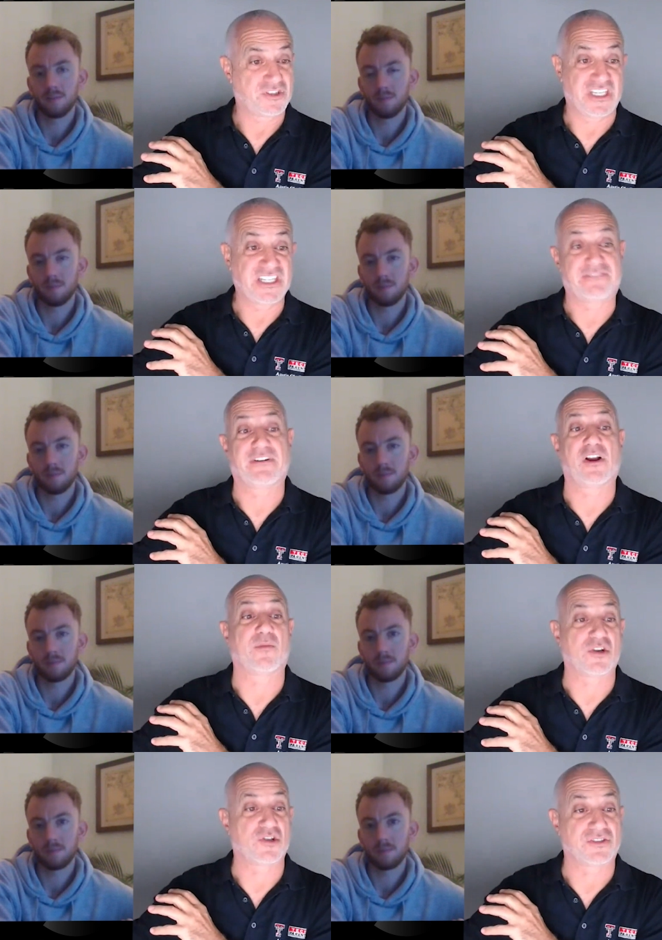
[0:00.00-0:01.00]
Speaker 1: see different
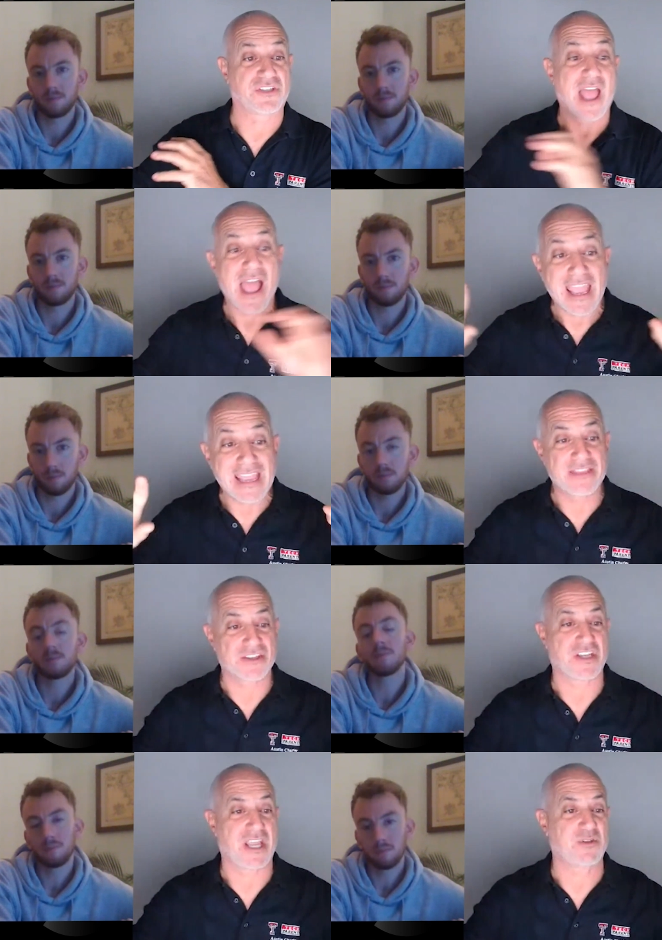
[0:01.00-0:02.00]
commercials in the
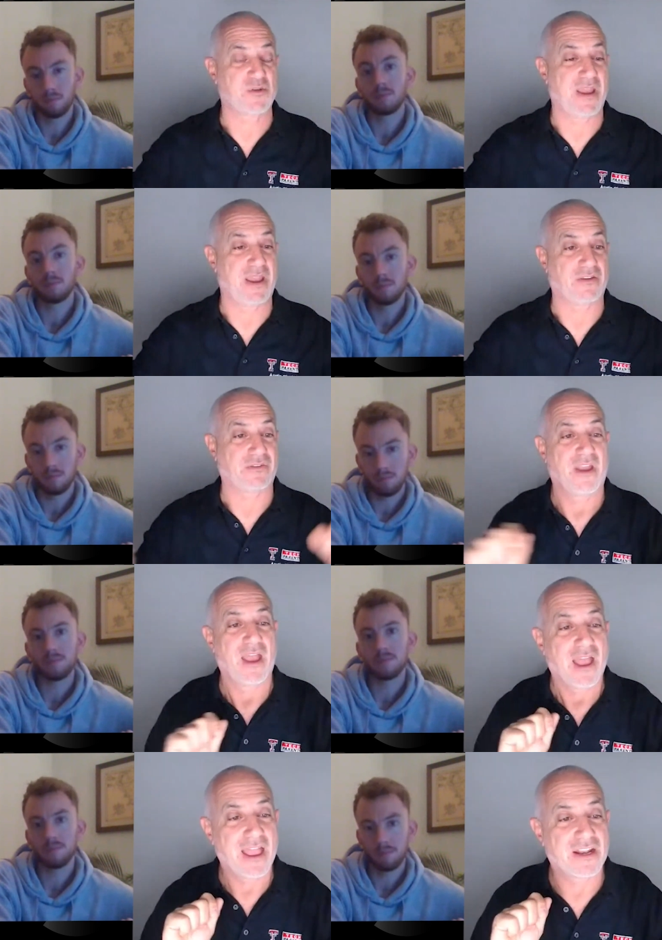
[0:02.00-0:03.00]
same space.
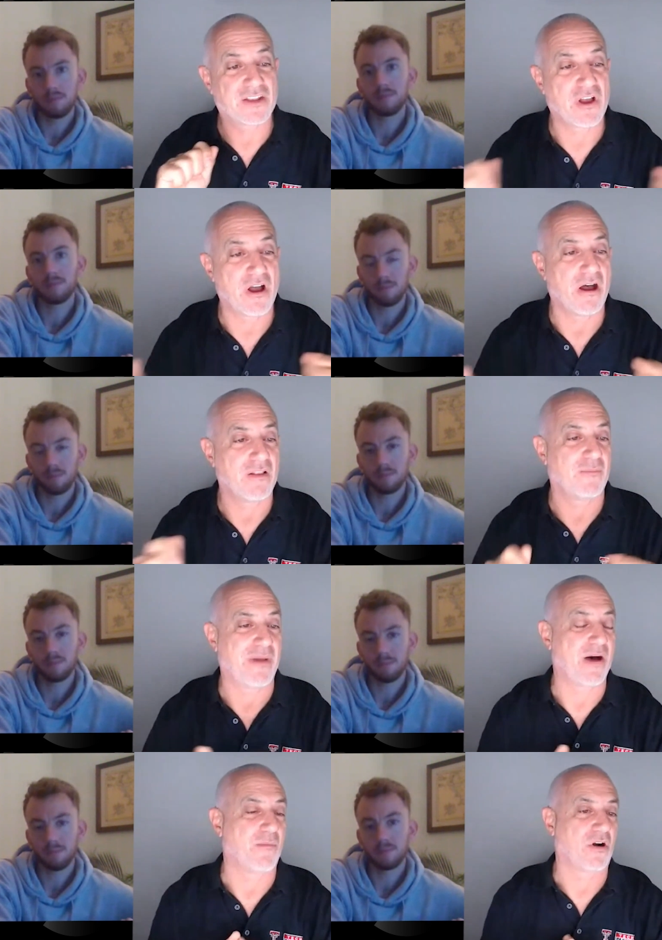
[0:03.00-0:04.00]
And it's all
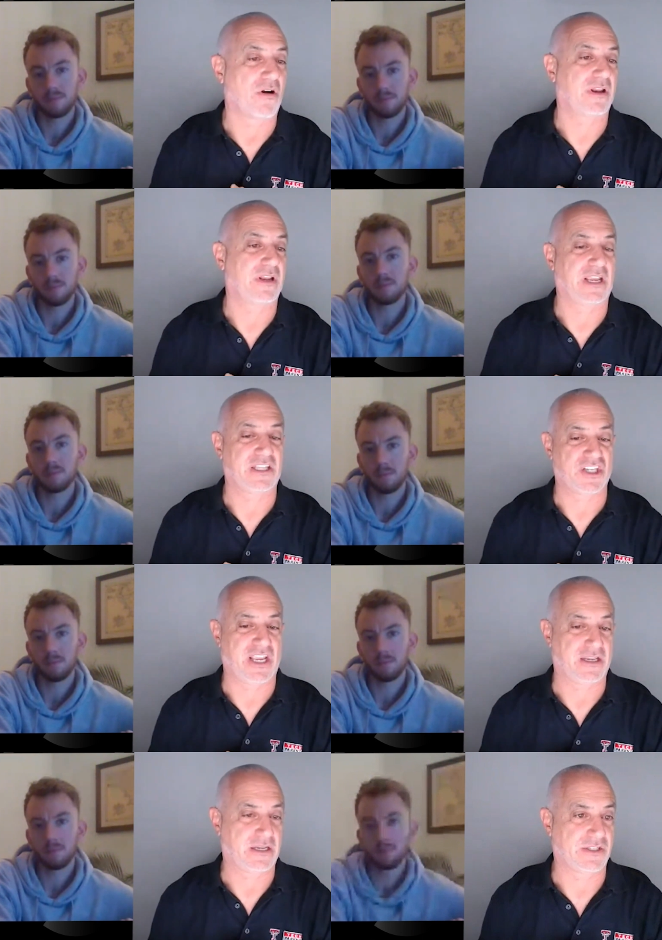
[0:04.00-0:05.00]
about marketing
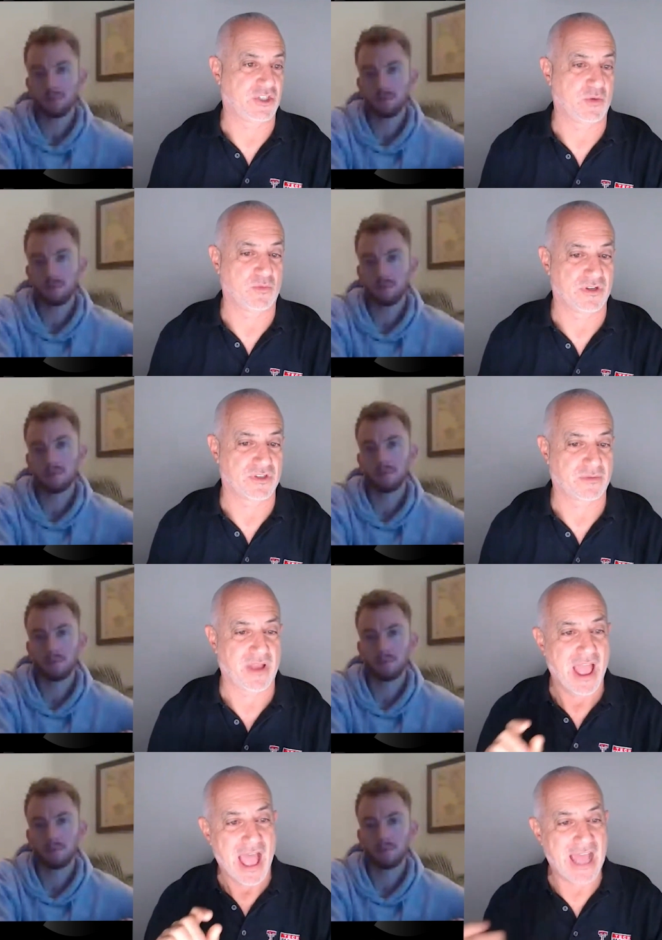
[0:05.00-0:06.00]
and consumerism.
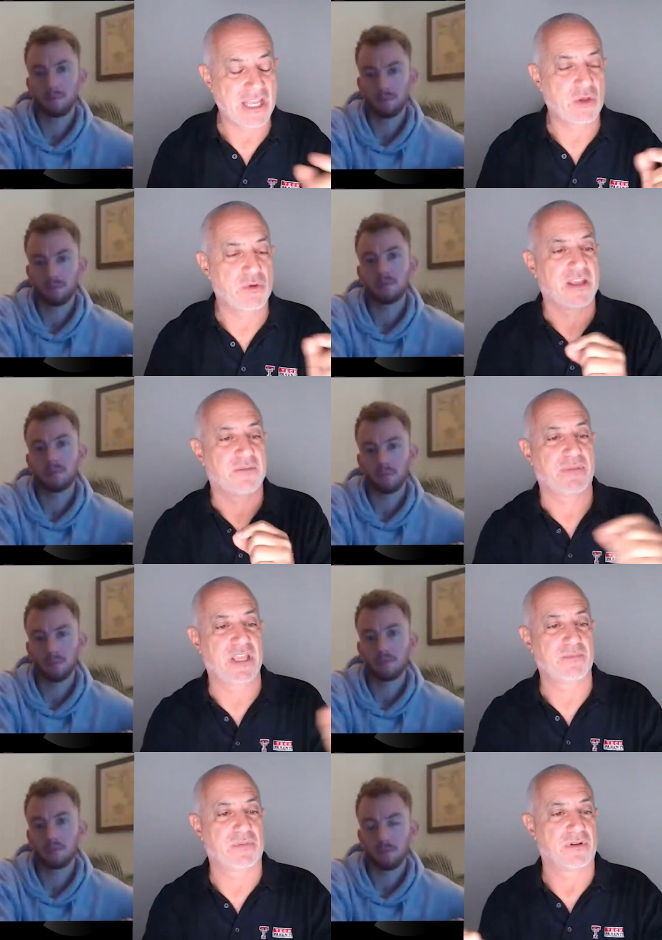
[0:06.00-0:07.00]
How do you get
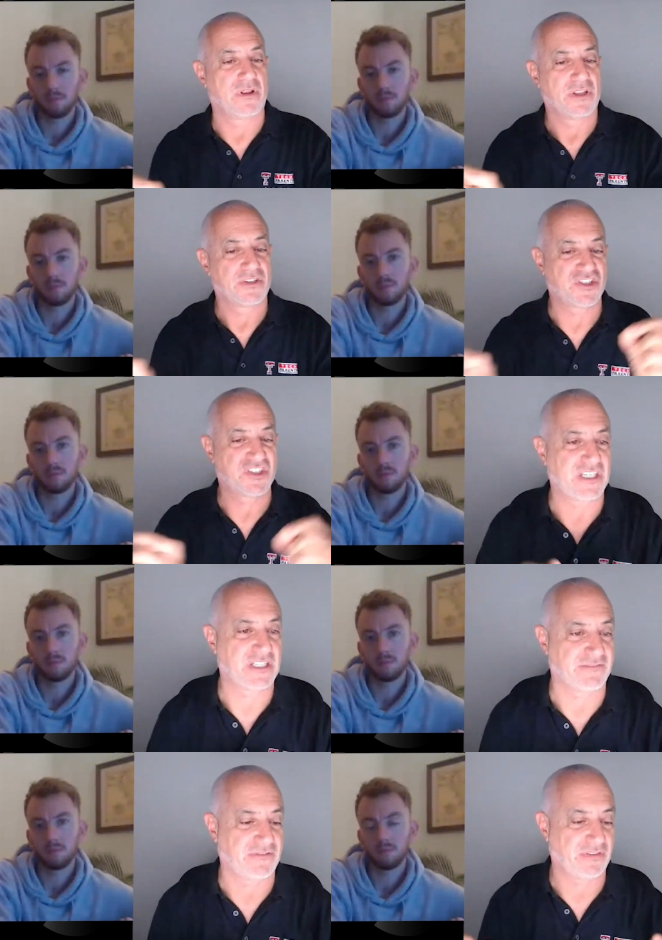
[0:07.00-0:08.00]
people to see
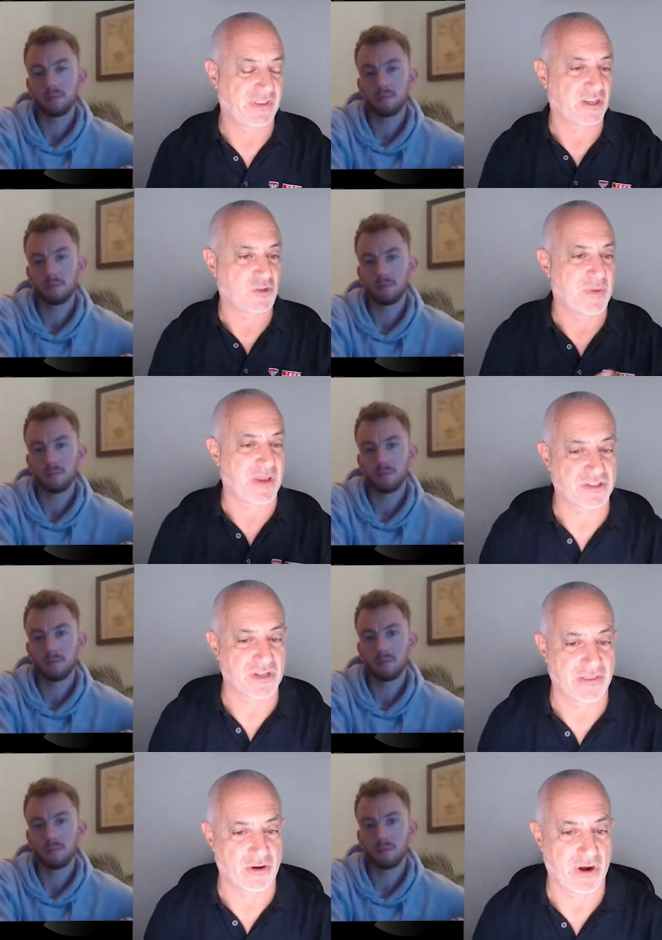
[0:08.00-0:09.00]
different things based
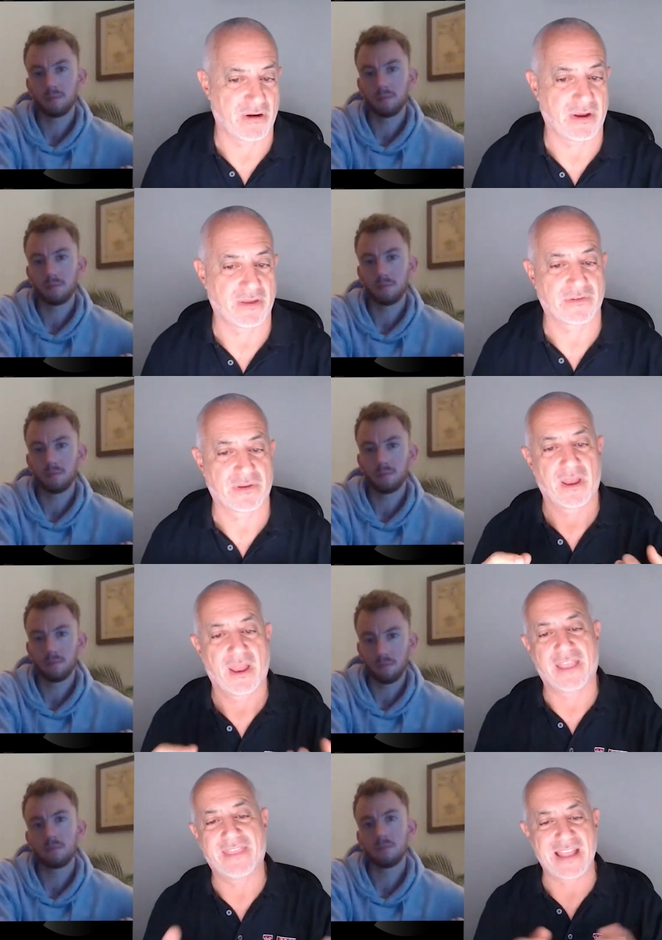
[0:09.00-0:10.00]
on their areas?
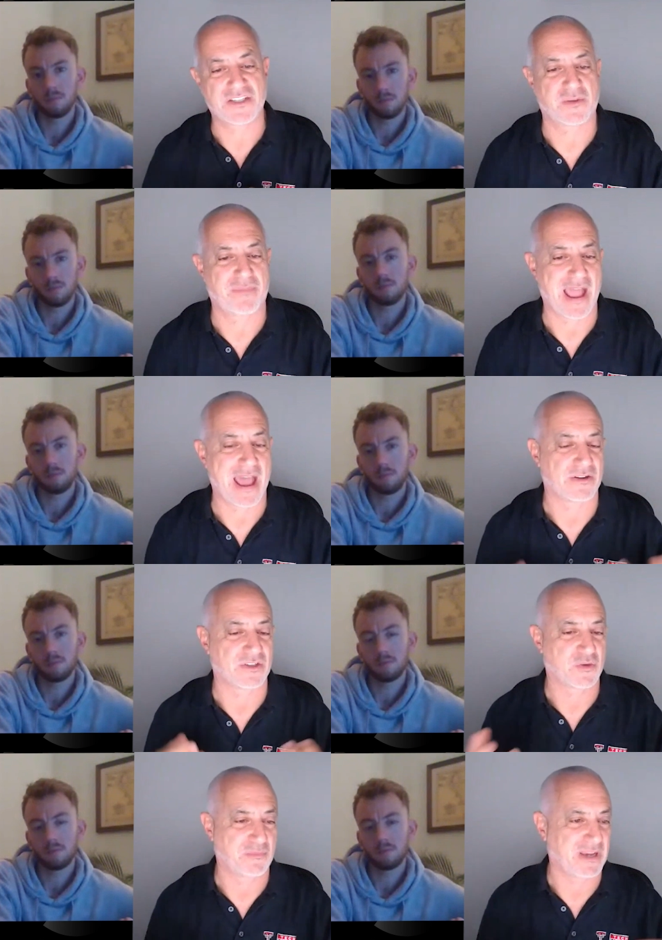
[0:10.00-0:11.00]
And that's the pattern.
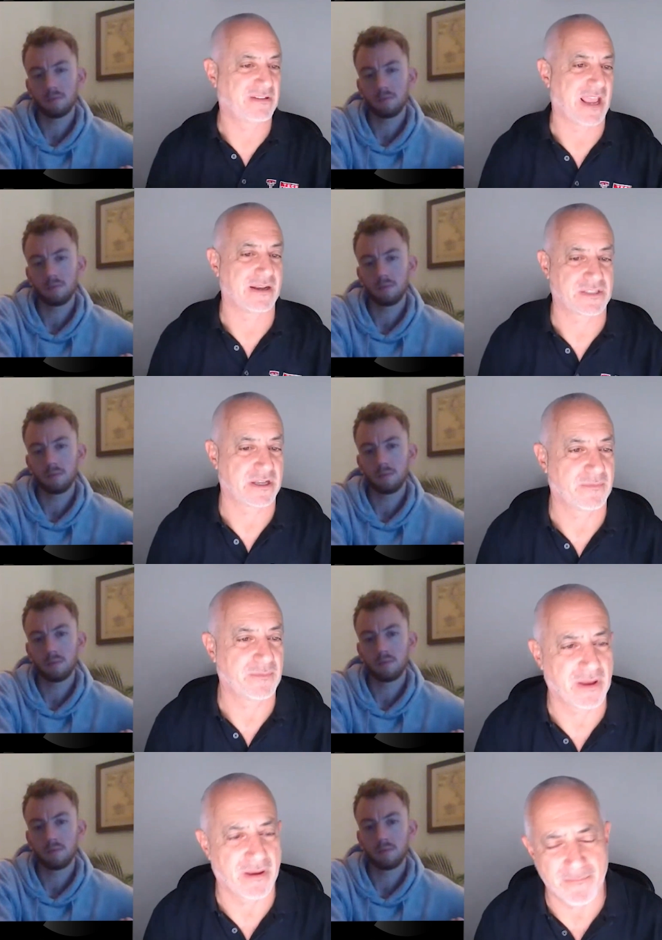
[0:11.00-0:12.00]
So big data is going to
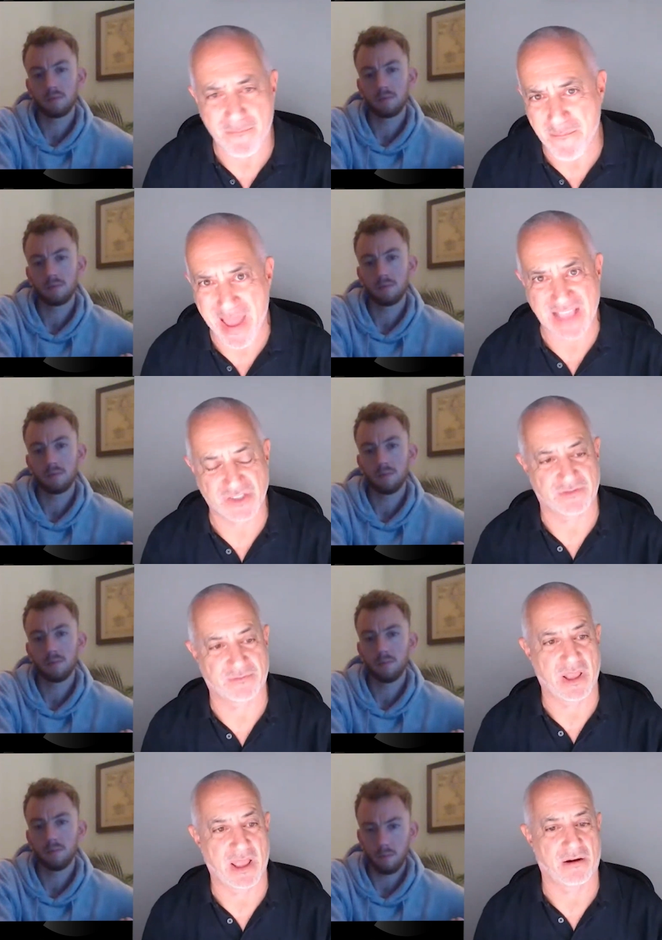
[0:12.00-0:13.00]
be a massive
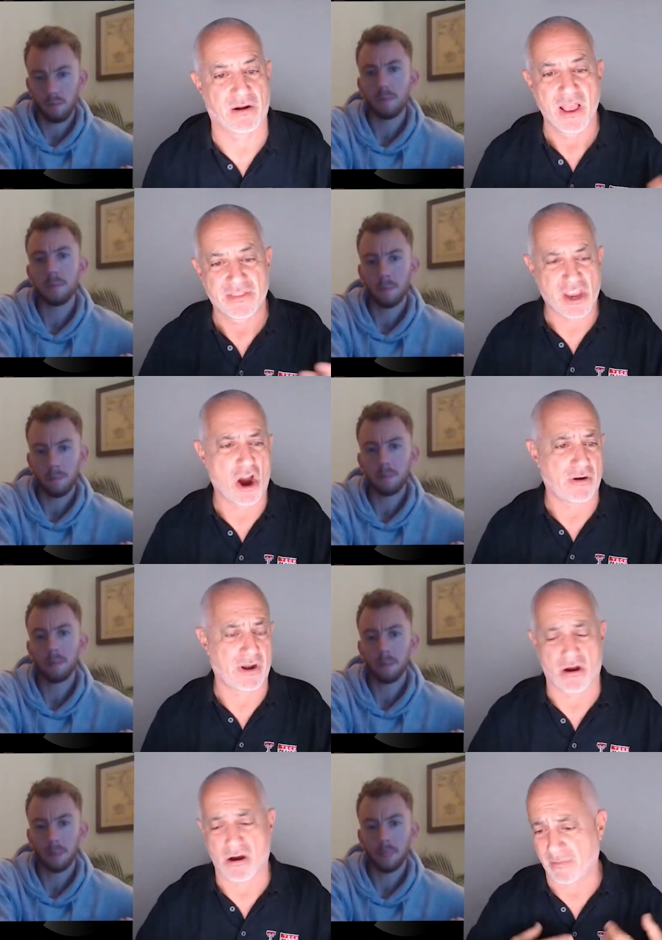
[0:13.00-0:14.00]
player. They already
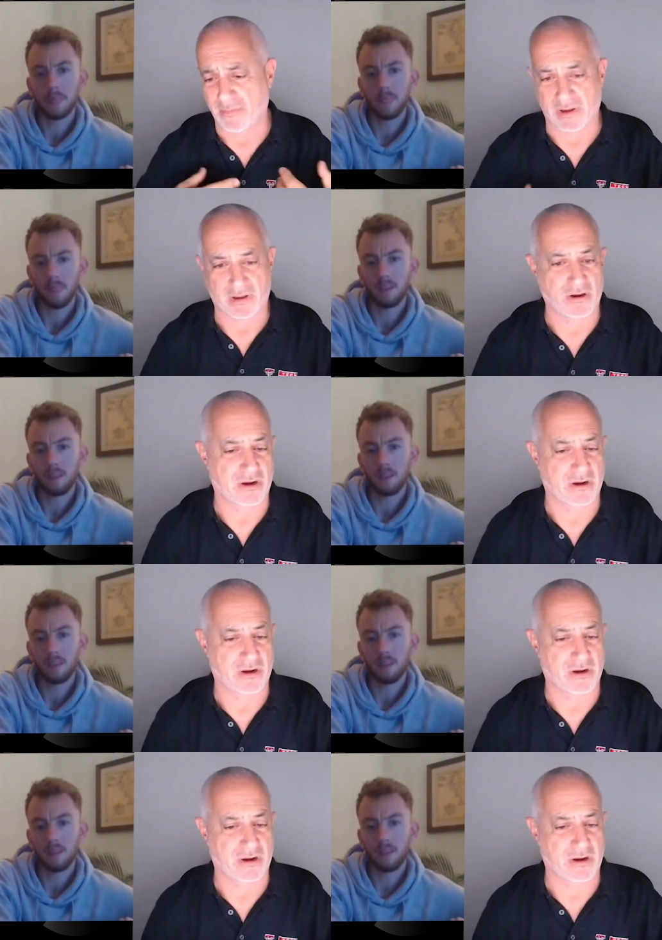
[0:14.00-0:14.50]
are, but you're